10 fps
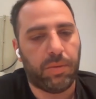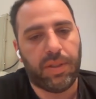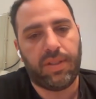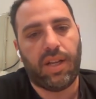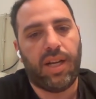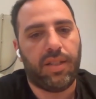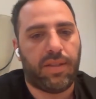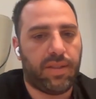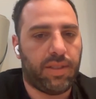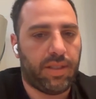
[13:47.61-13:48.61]
So it
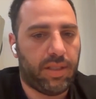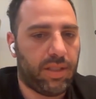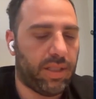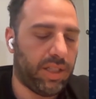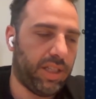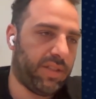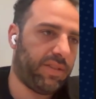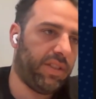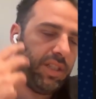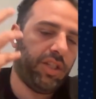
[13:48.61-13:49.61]
starts,
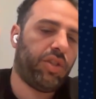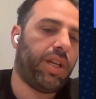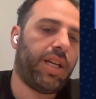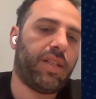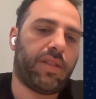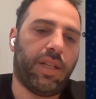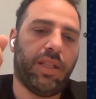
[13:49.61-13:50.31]
it's initialized,